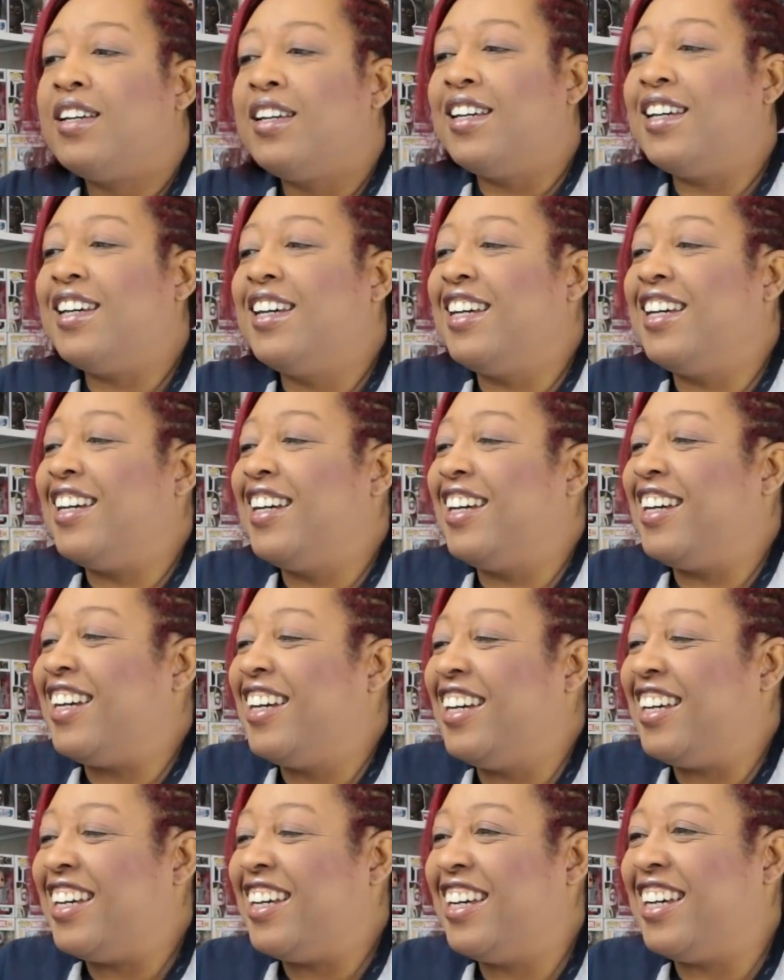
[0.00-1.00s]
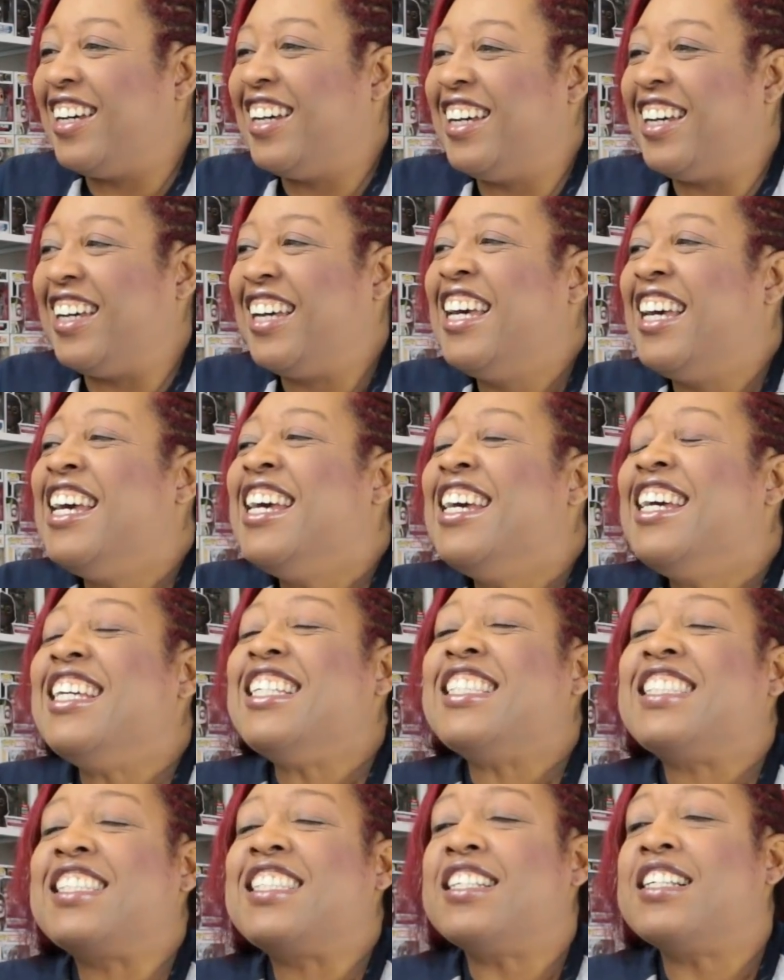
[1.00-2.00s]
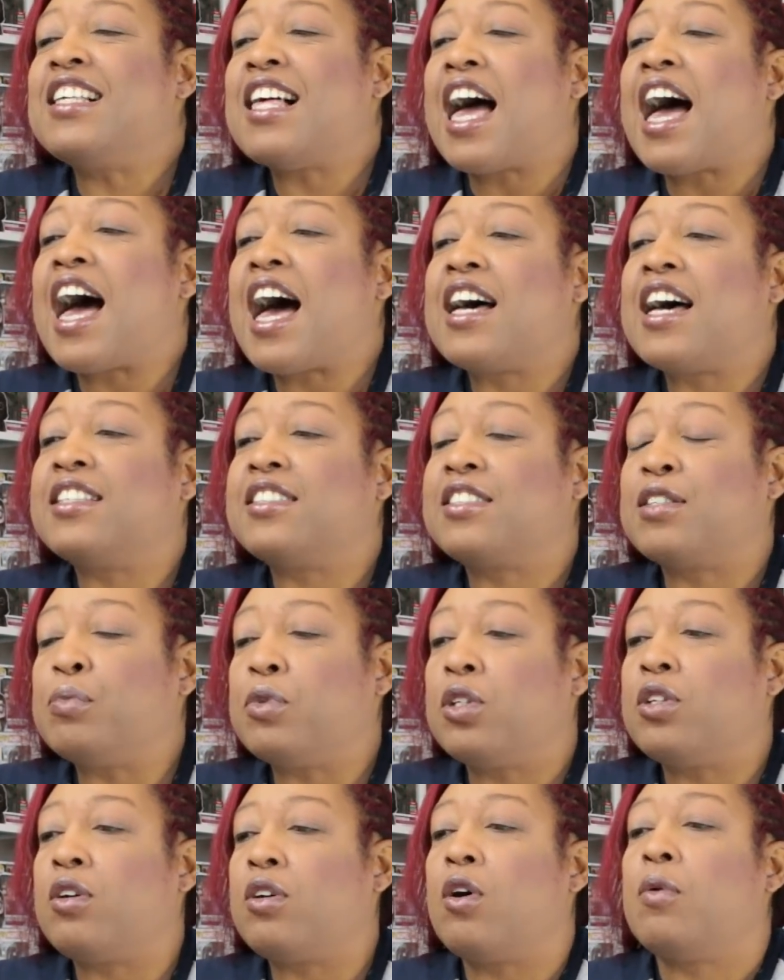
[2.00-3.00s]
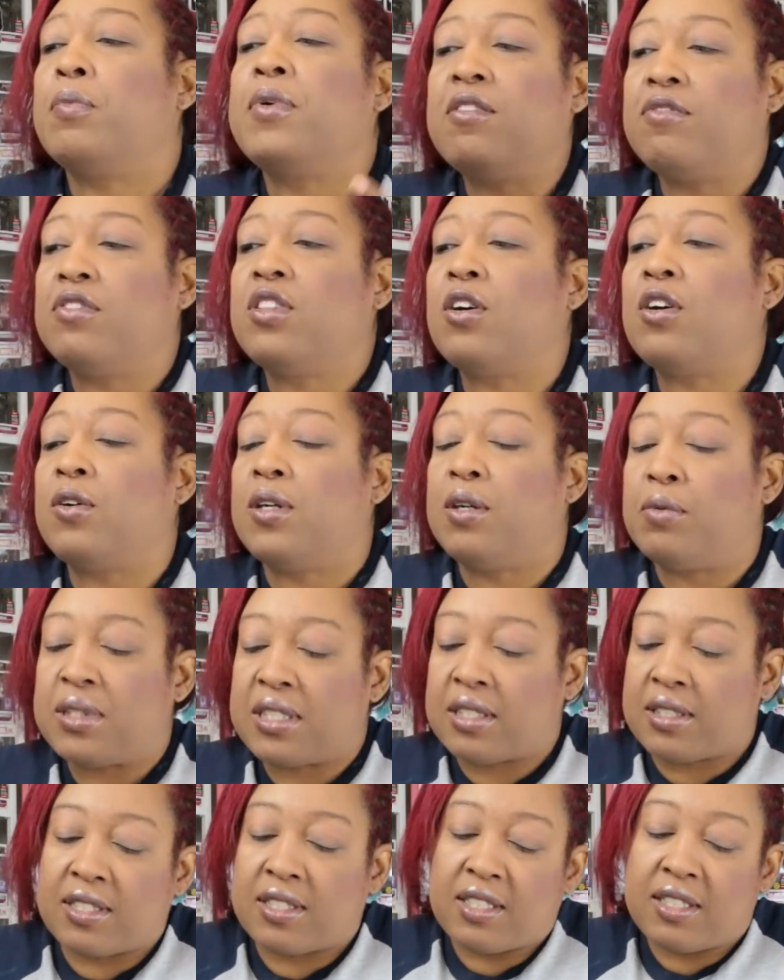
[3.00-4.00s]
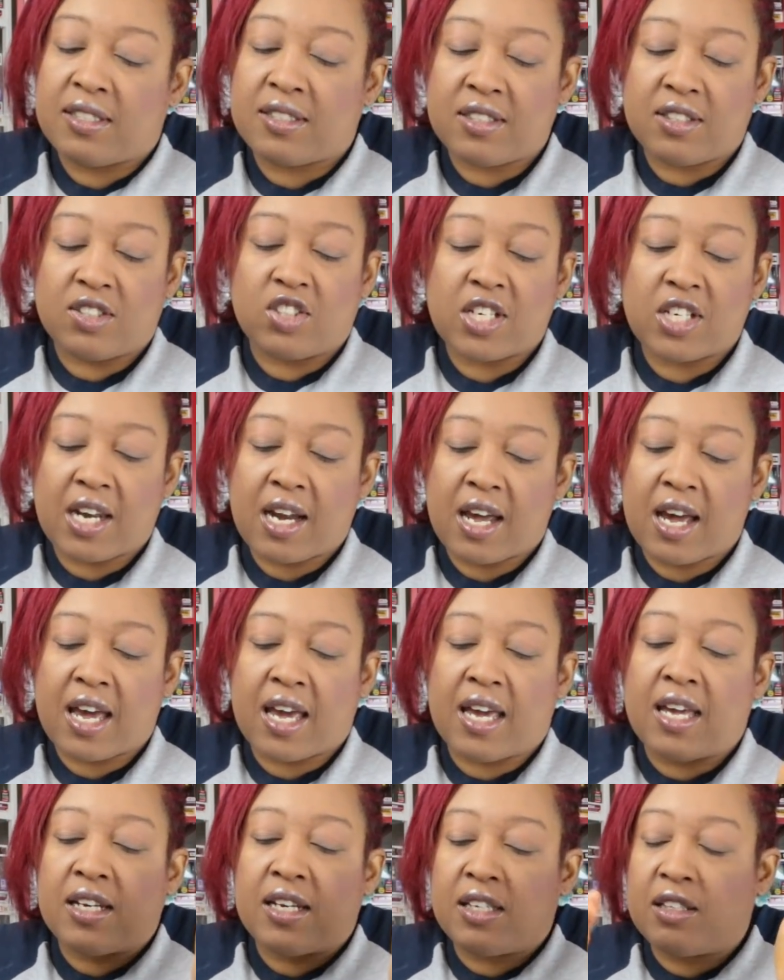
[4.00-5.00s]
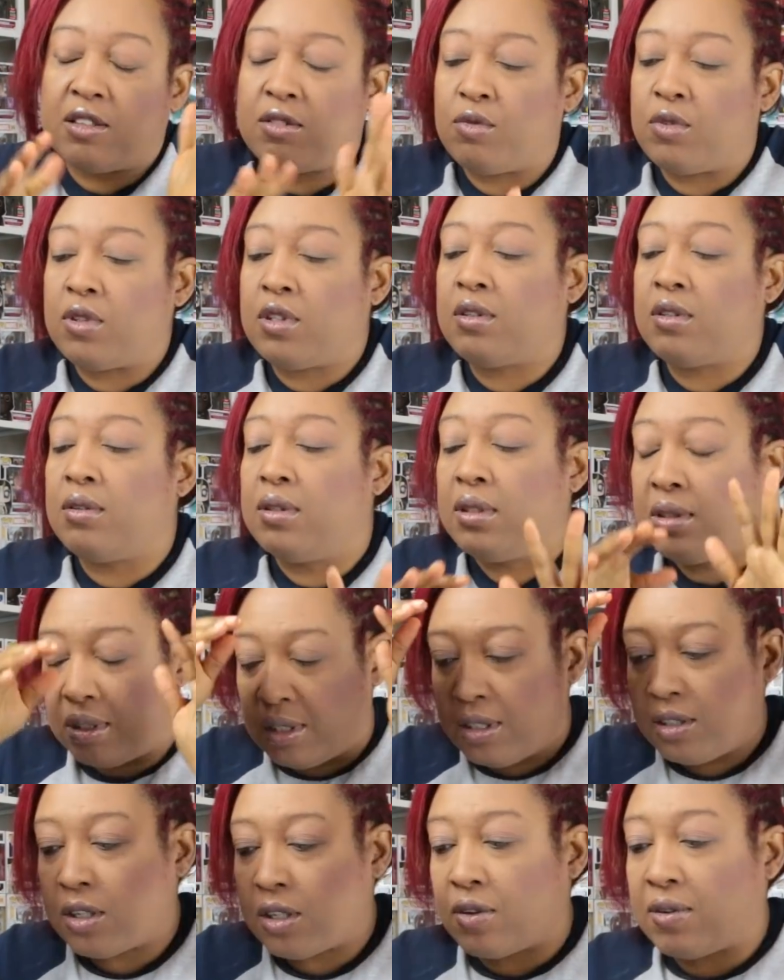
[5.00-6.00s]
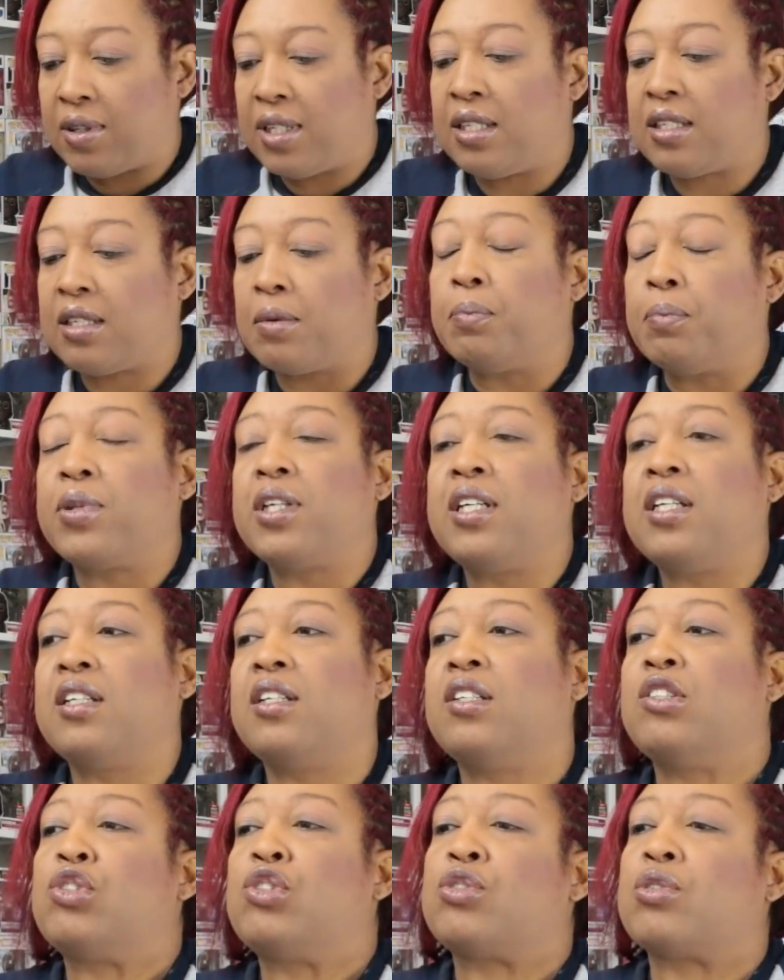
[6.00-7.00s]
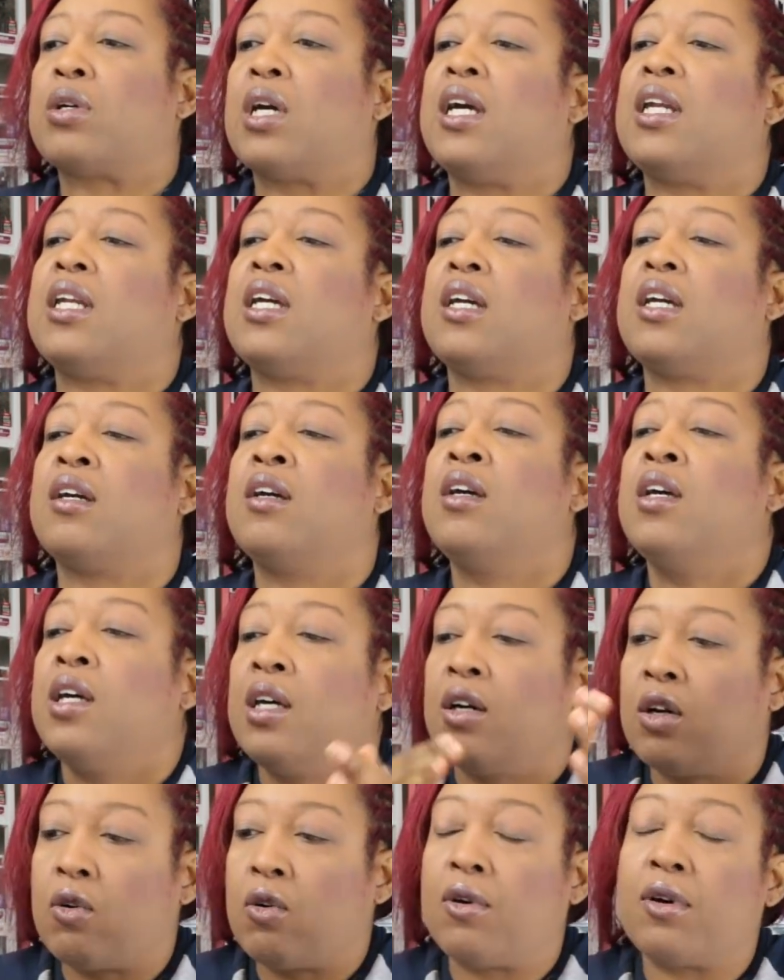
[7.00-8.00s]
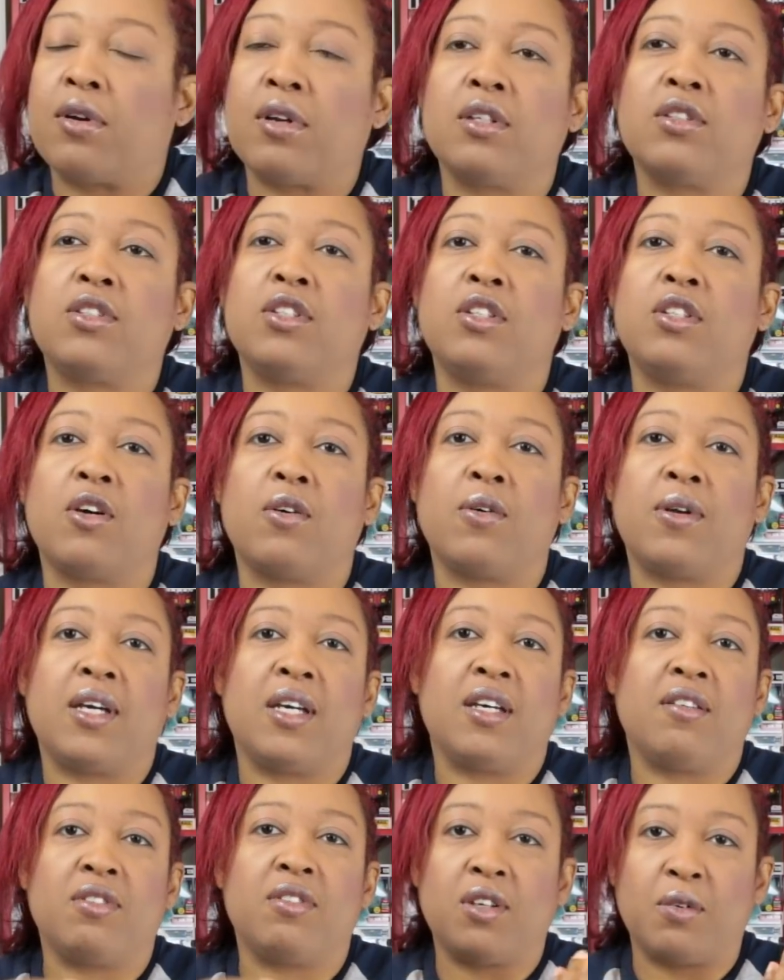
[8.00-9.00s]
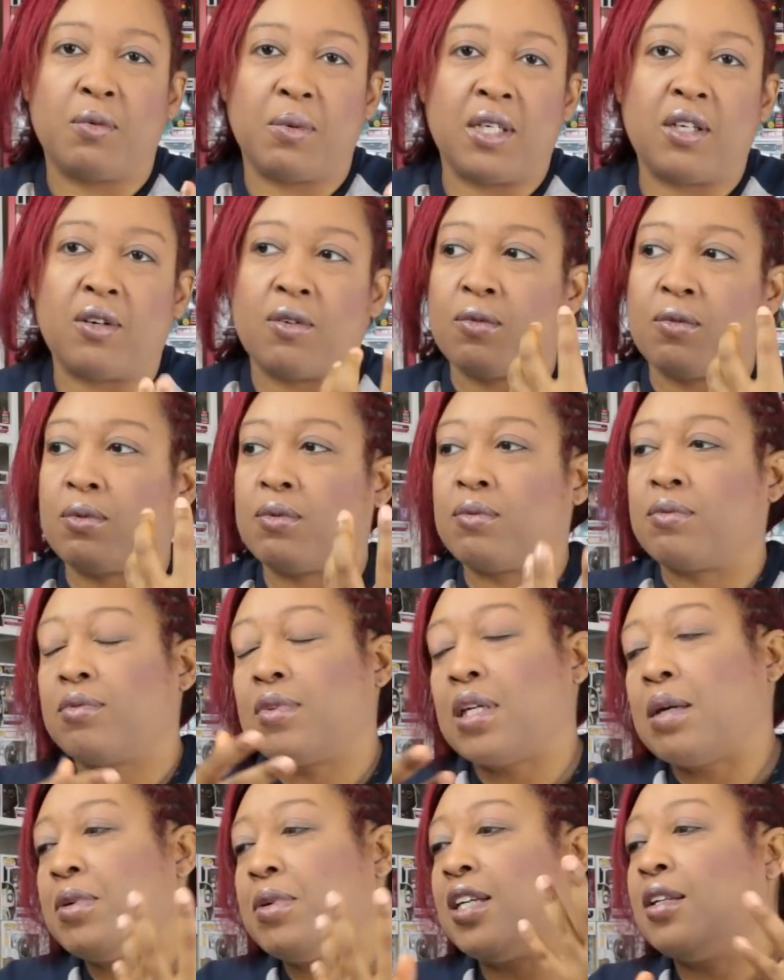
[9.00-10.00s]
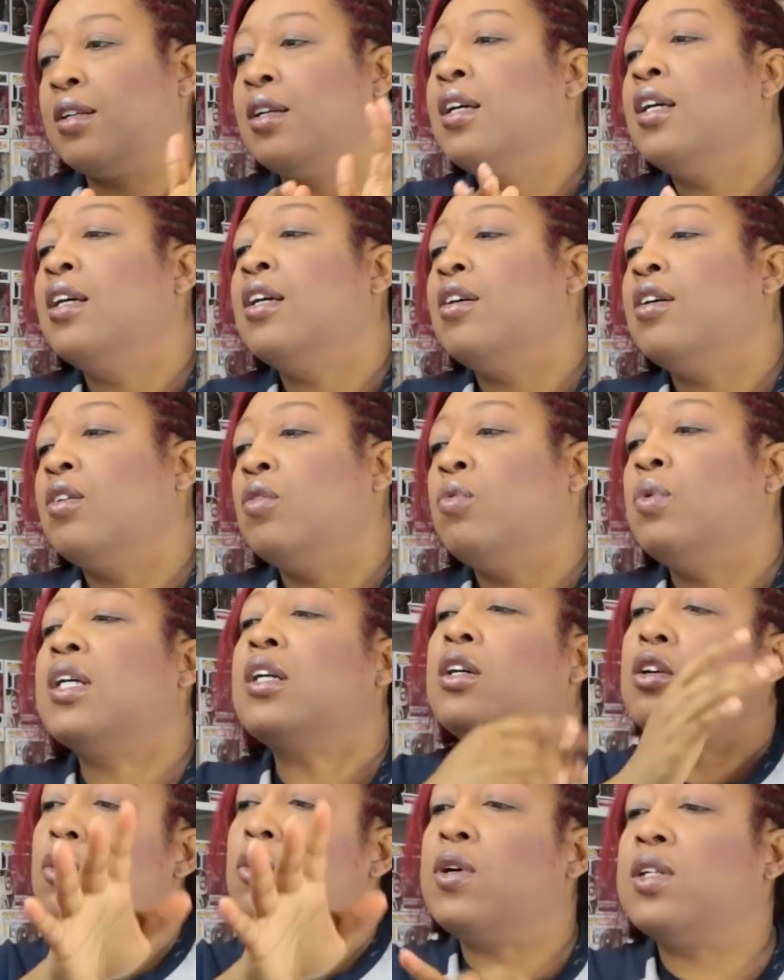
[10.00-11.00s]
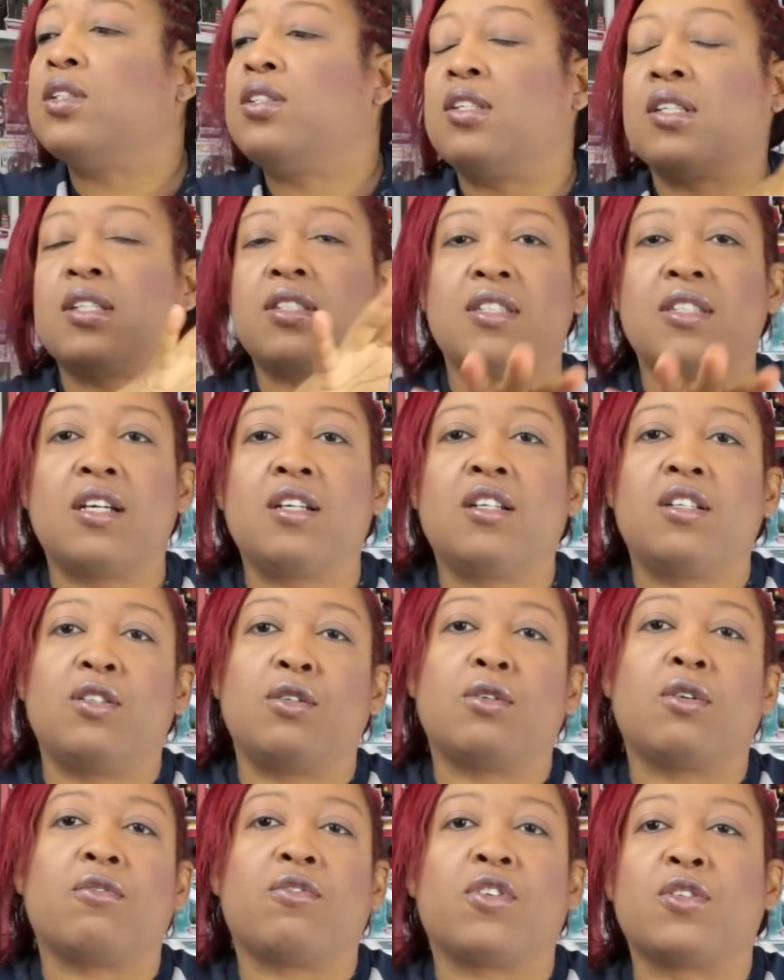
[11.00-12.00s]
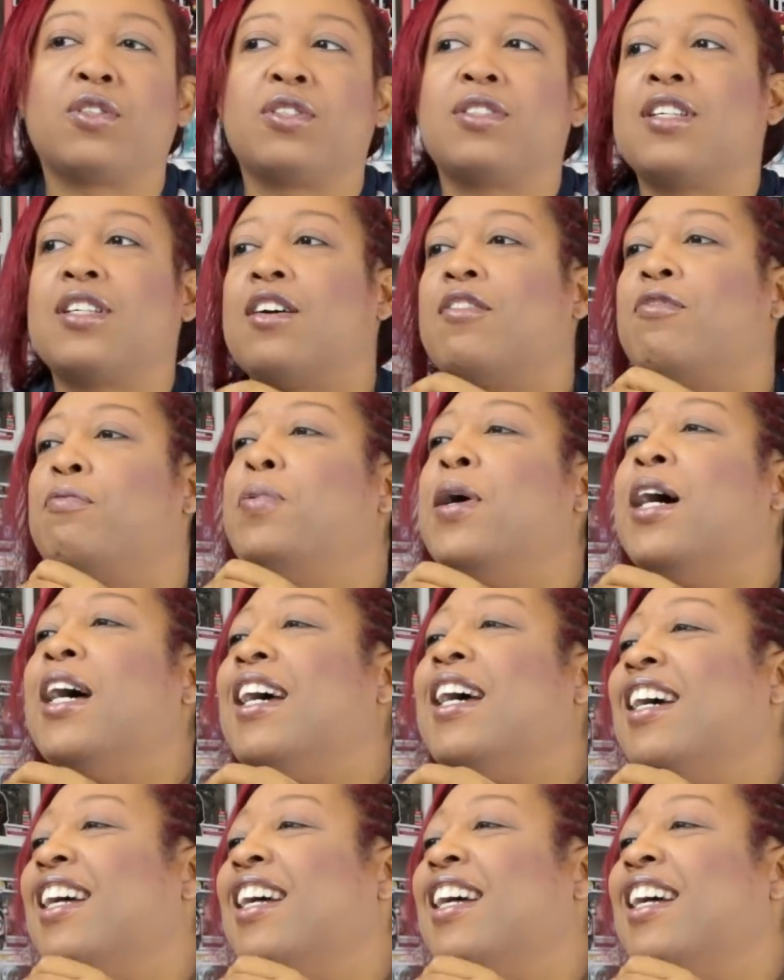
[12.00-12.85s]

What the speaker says: He still had some little hope, even though he was a seasoned Jedi, and he'd completed his training, according to Yoda, even though we can go into extended universe stuff, but